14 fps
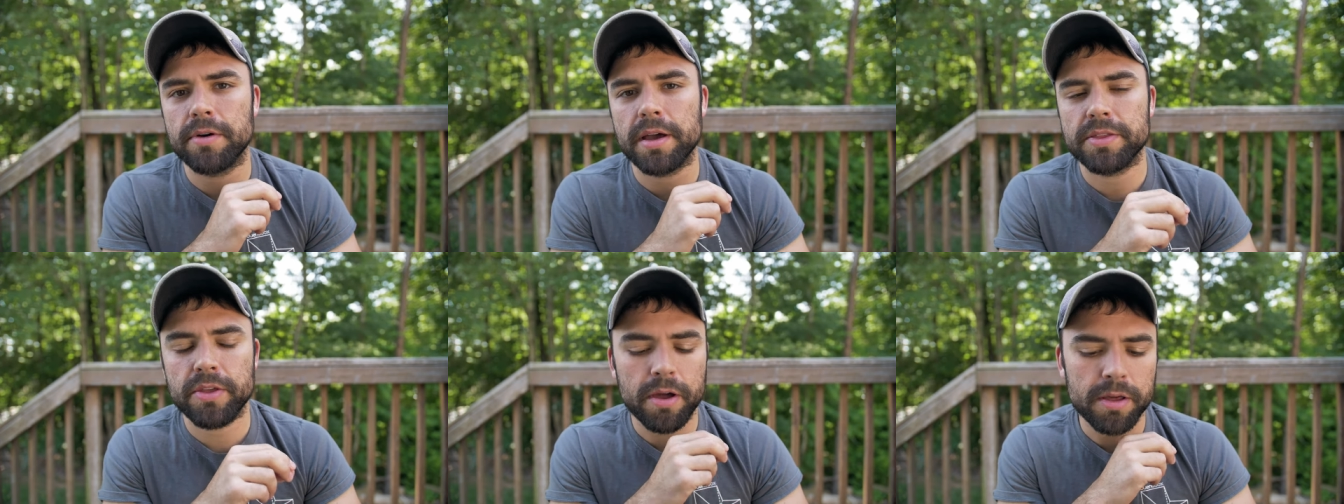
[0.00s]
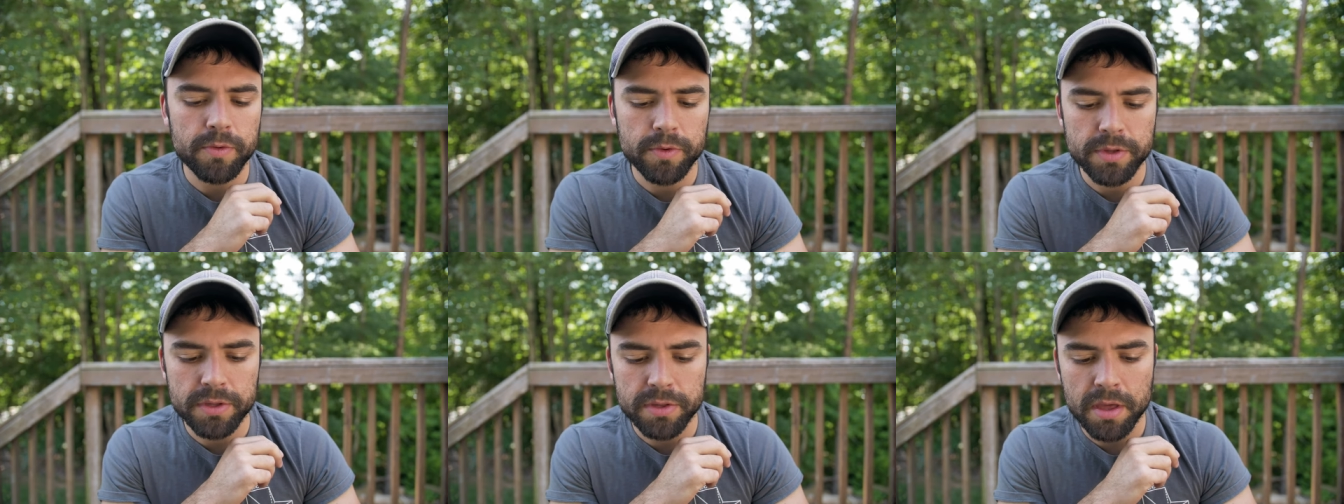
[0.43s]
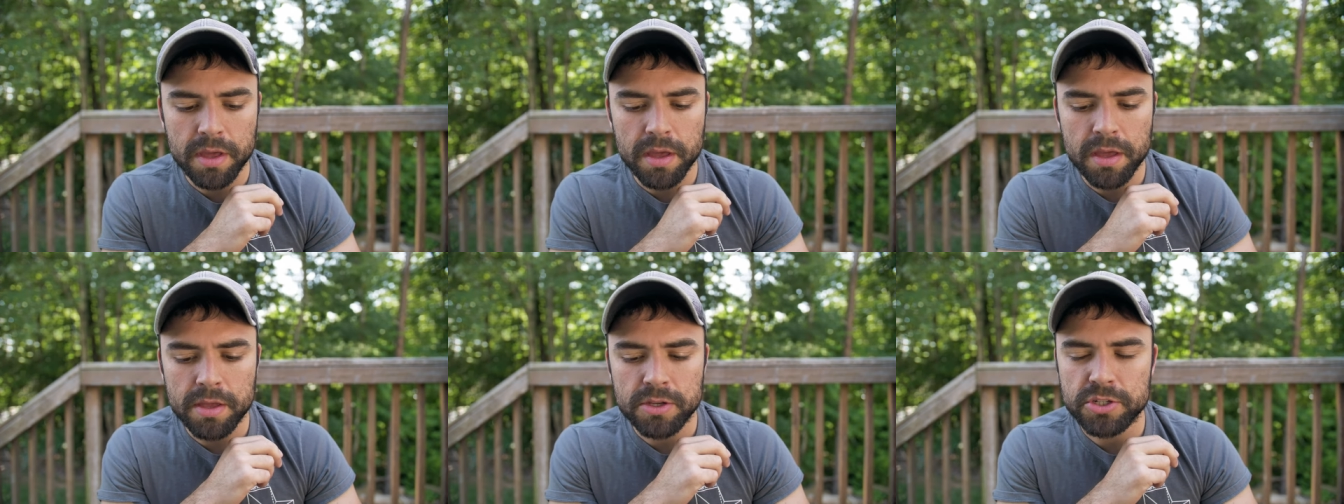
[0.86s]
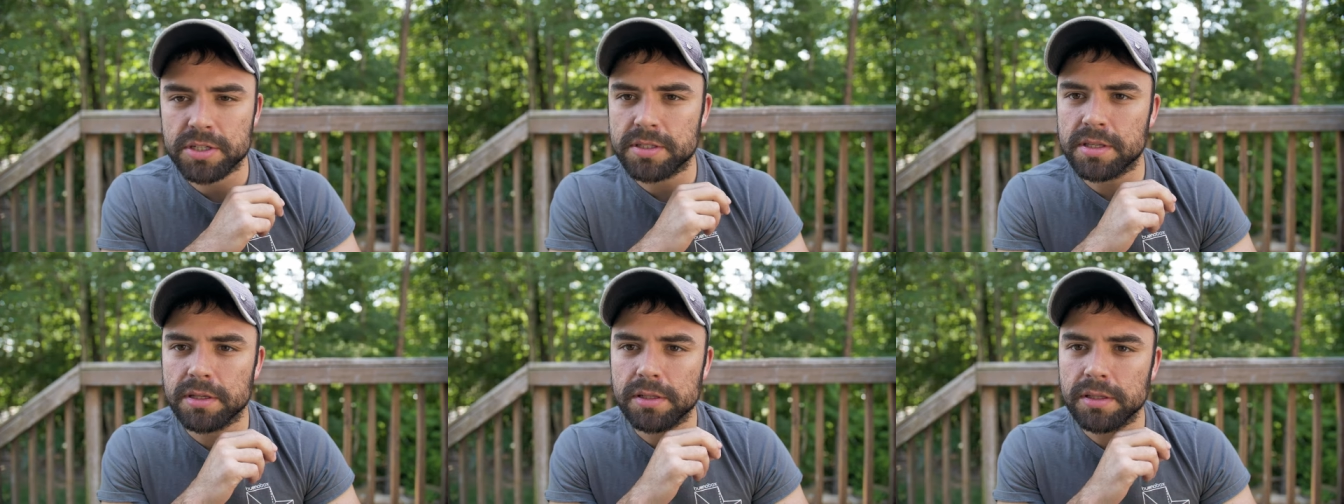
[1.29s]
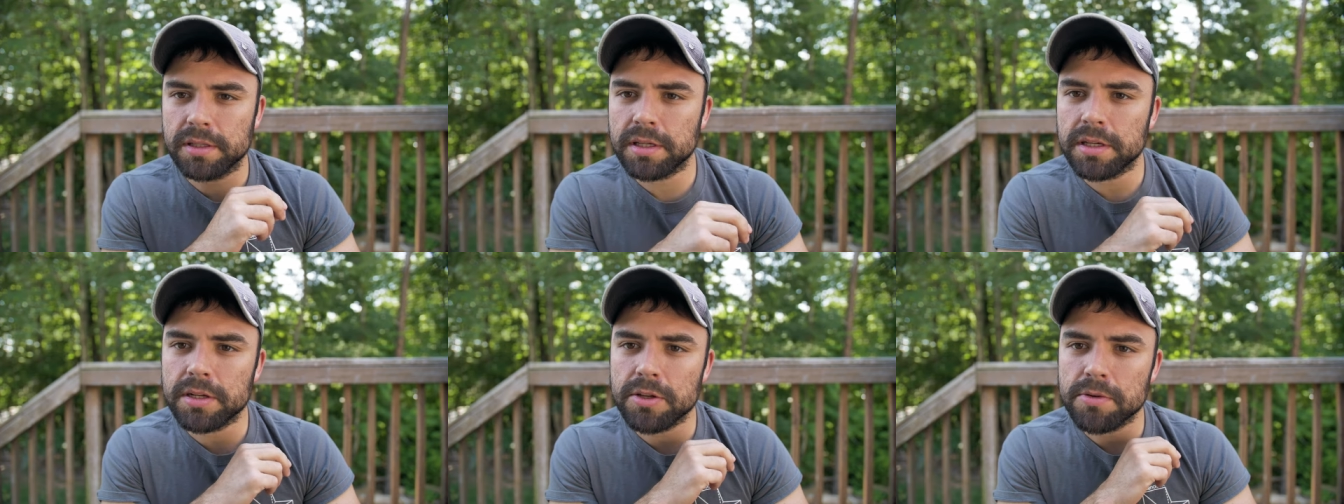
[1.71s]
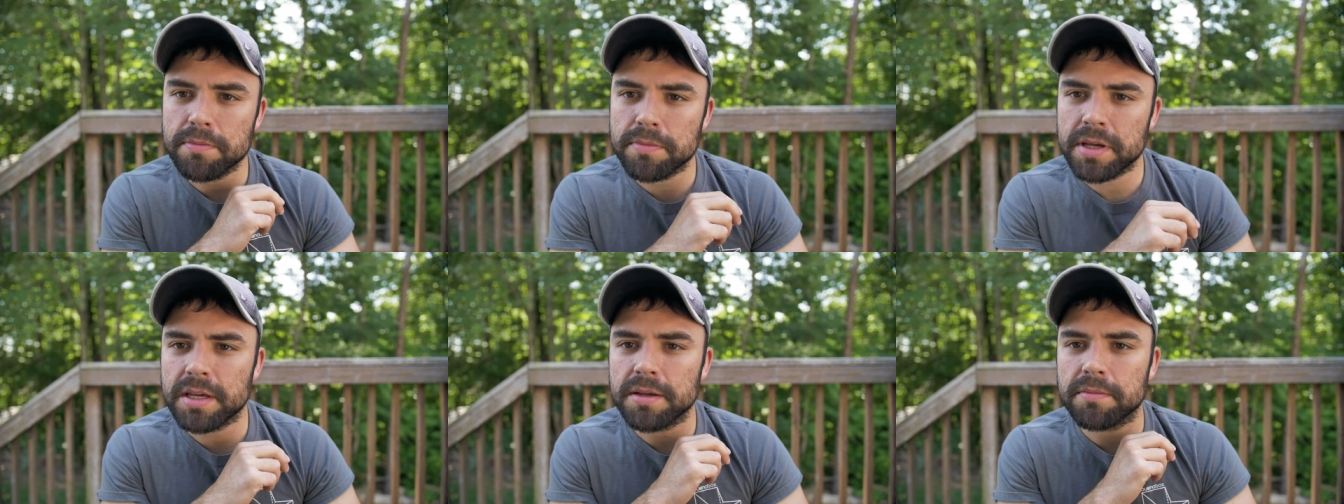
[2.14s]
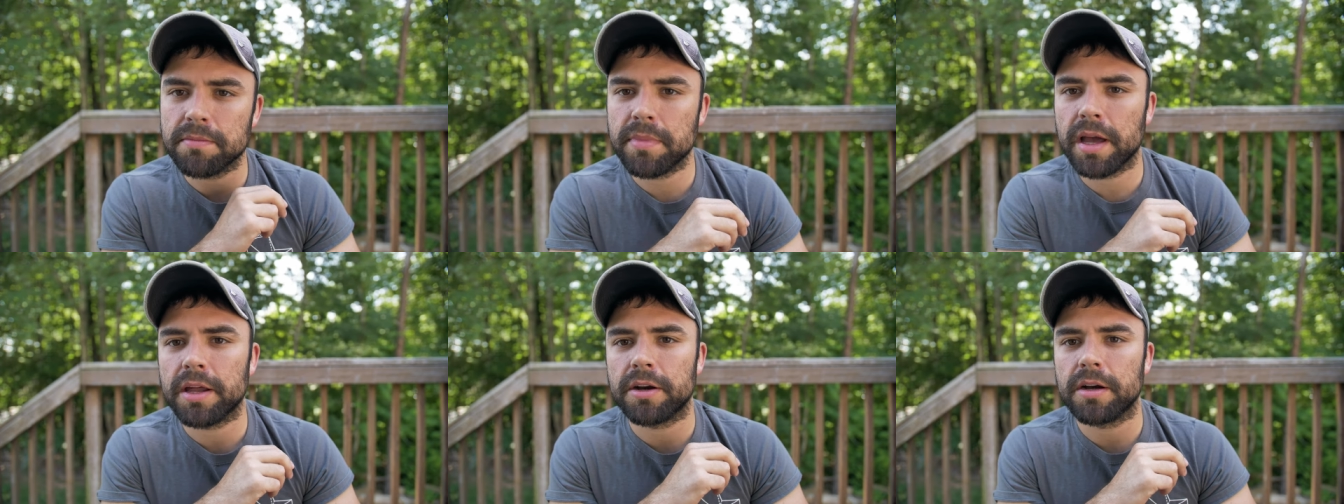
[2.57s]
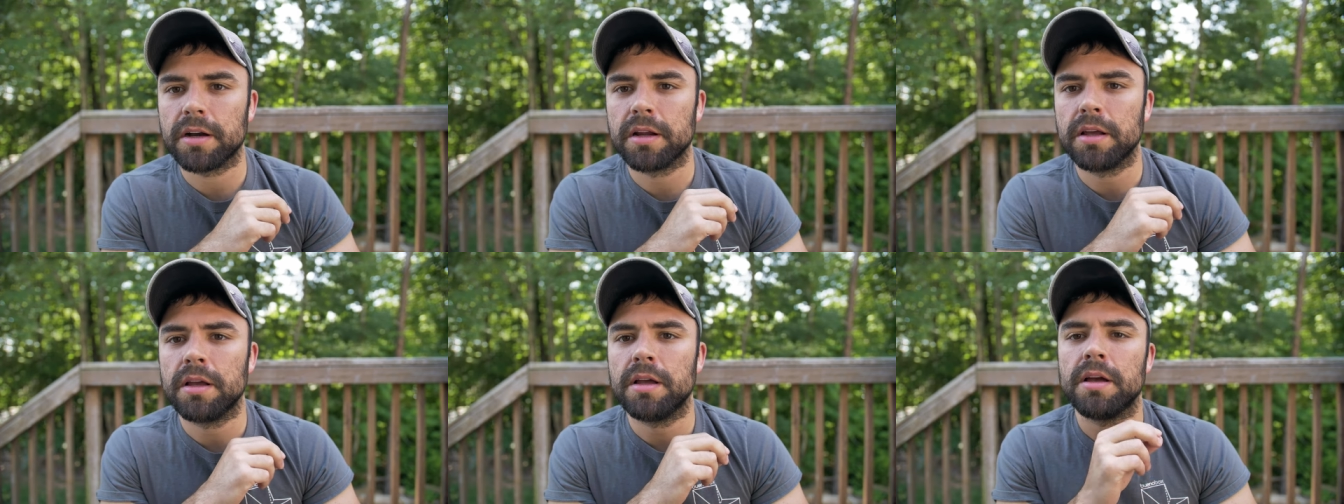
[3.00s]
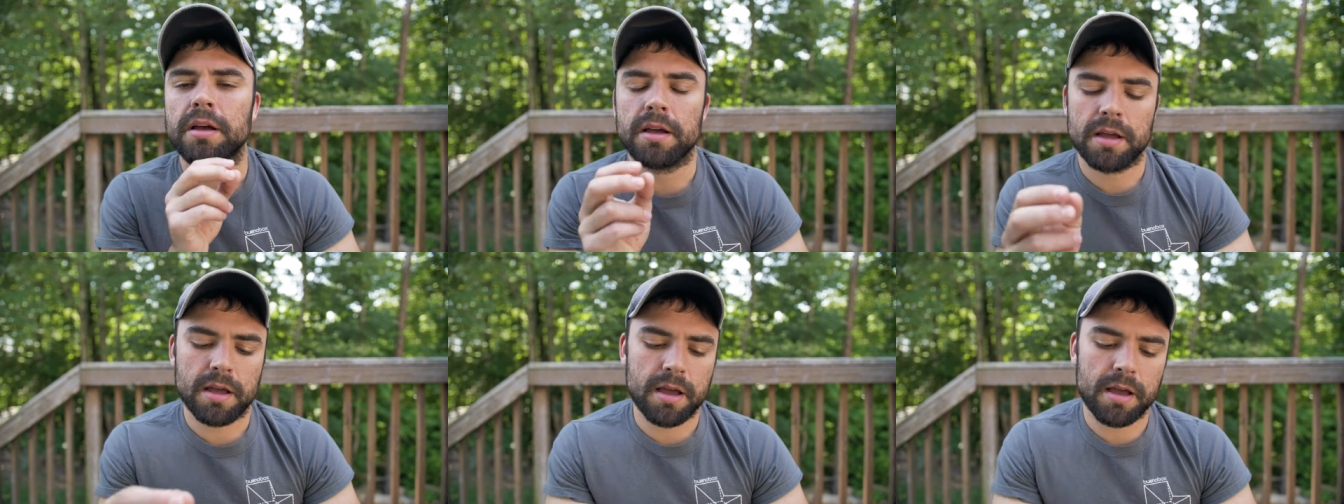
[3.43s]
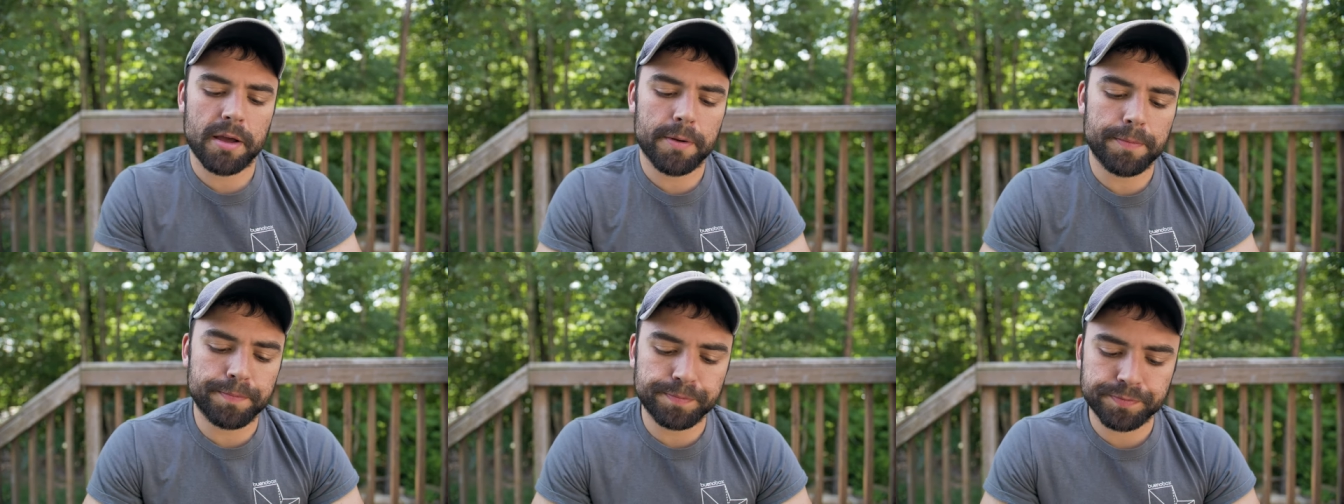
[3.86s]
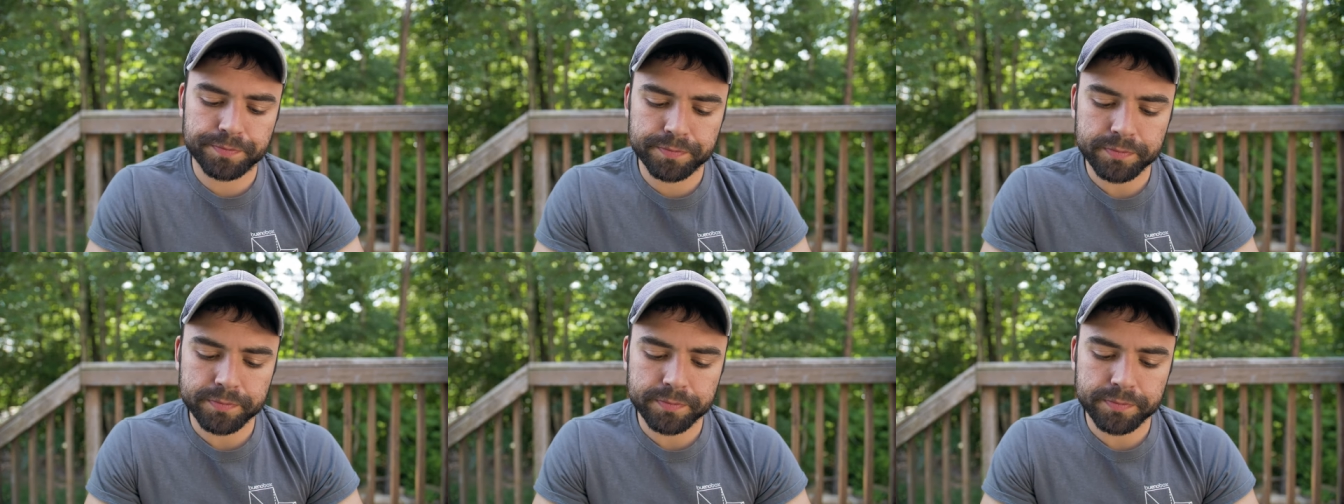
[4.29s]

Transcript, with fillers: I thought it was just a little bit better. Um,